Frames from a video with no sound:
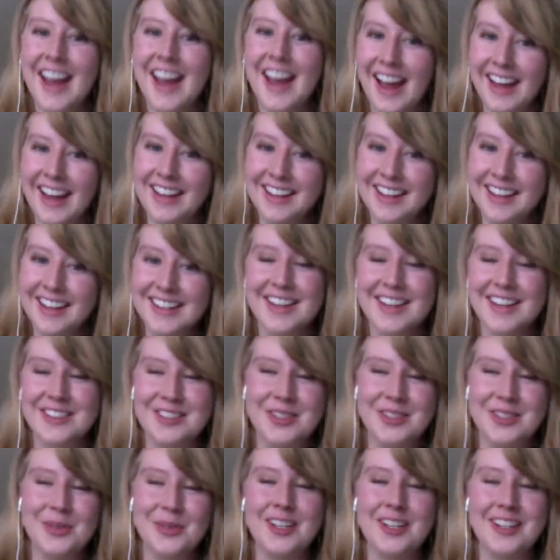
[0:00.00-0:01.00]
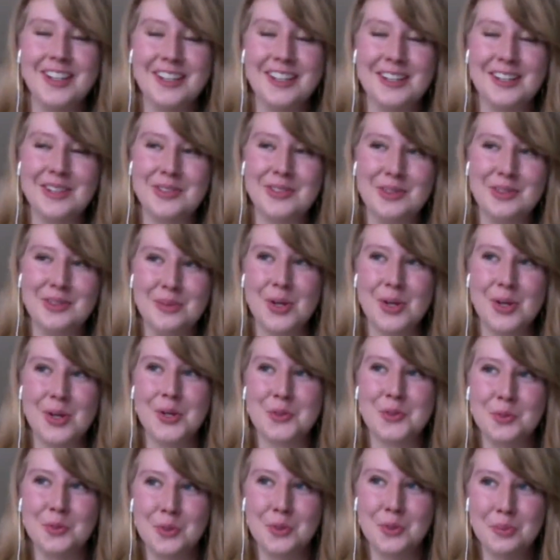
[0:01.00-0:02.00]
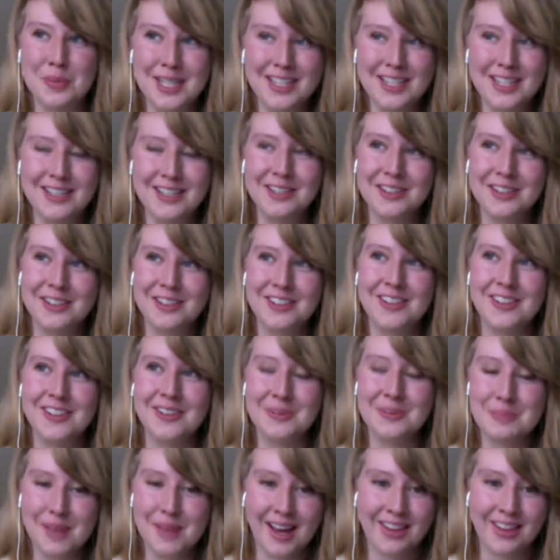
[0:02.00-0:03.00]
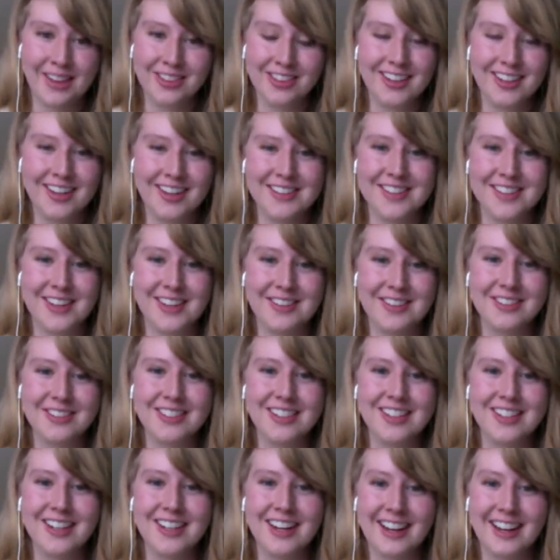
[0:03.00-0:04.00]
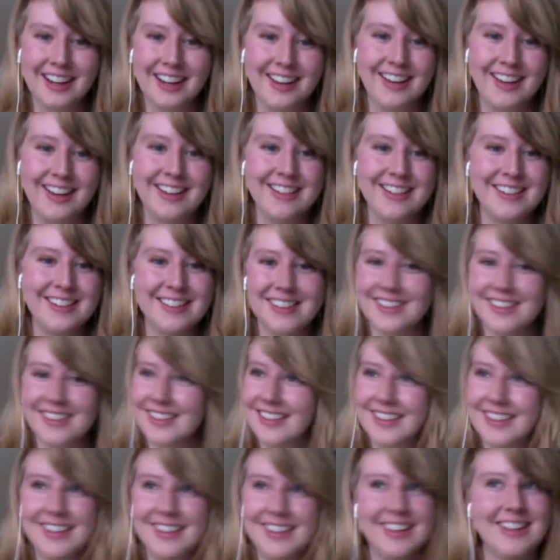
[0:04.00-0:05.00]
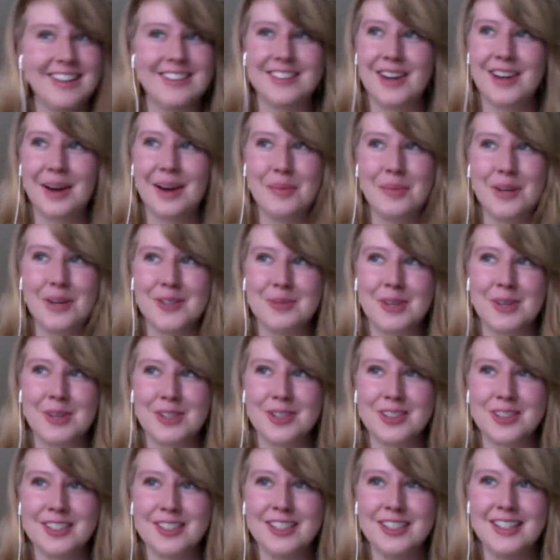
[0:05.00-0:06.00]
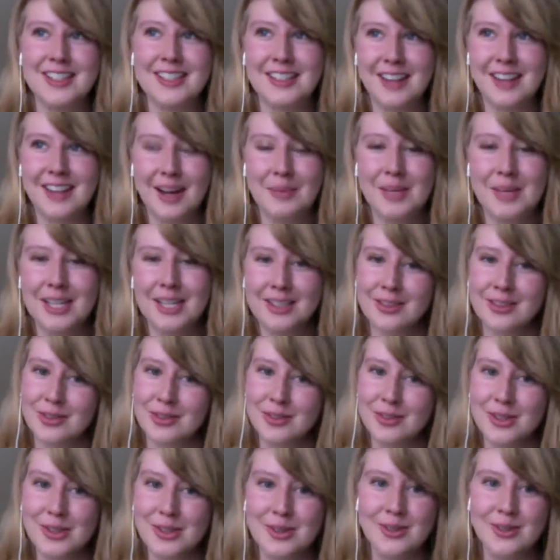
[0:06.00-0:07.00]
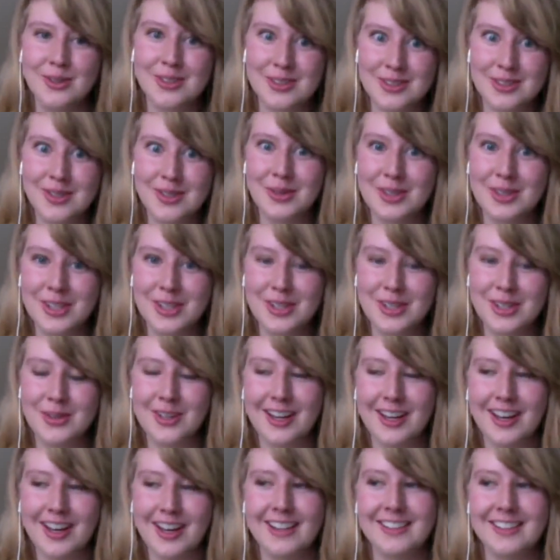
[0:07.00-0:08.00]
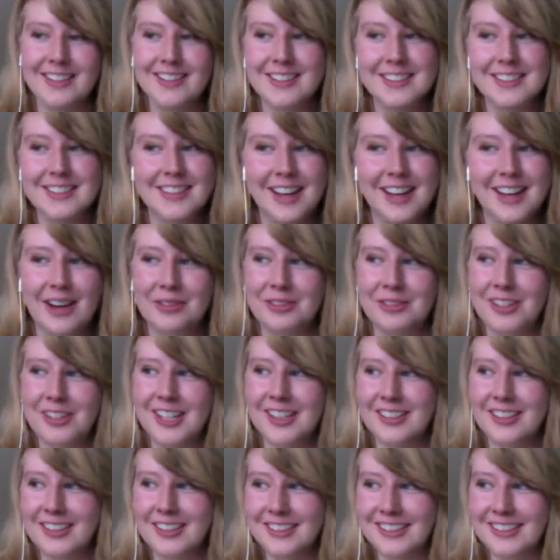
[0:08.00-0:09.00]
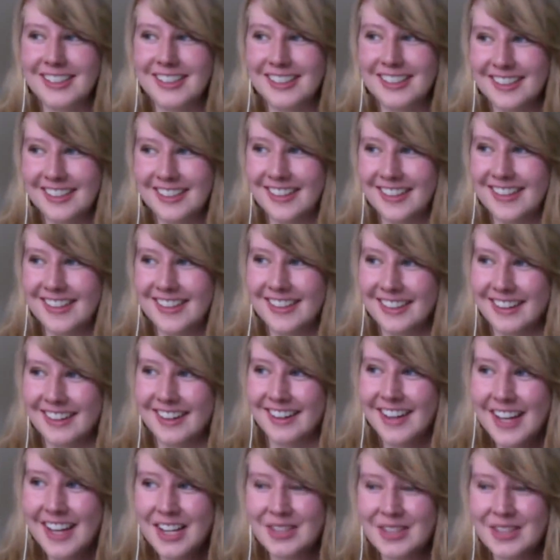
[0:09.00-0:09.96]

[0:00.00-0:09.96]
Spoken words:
I can attest to it. It is the most remedial math class ever, and it's not my specialty. I made it through, so can you guys. Have faith.